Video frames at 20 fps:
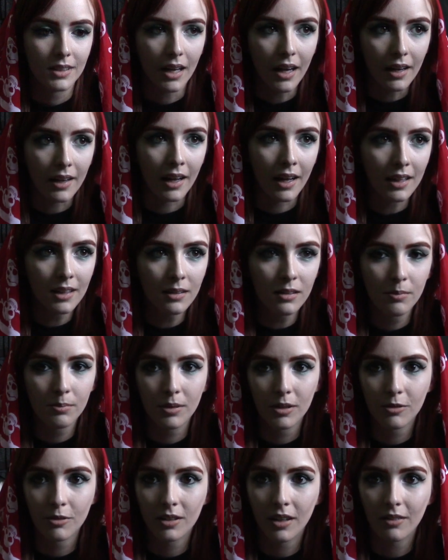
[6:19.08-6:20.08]
Yeah, I had it have
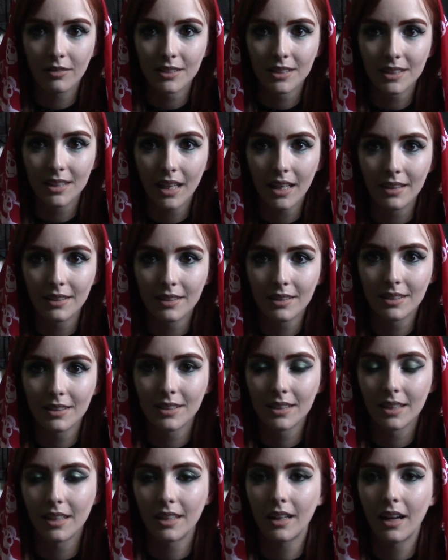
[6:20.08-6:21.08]
been when I was 10
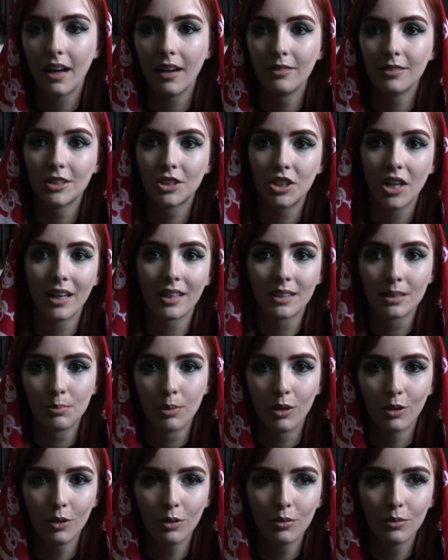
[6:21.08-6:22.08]
because like I was Jack
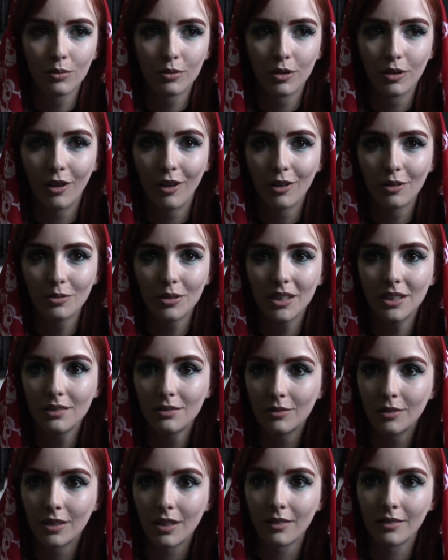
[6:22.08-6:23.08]
Sparrow for
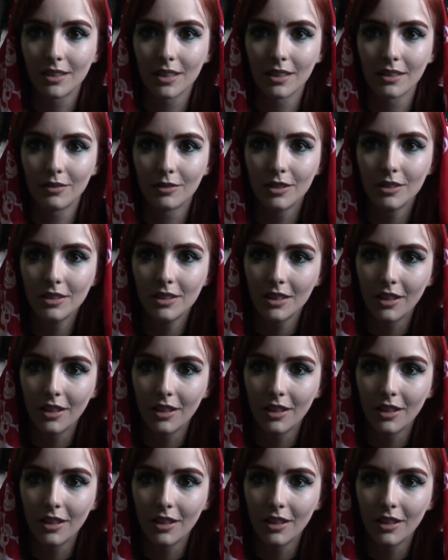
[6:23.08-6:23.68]
Halloween when I was like really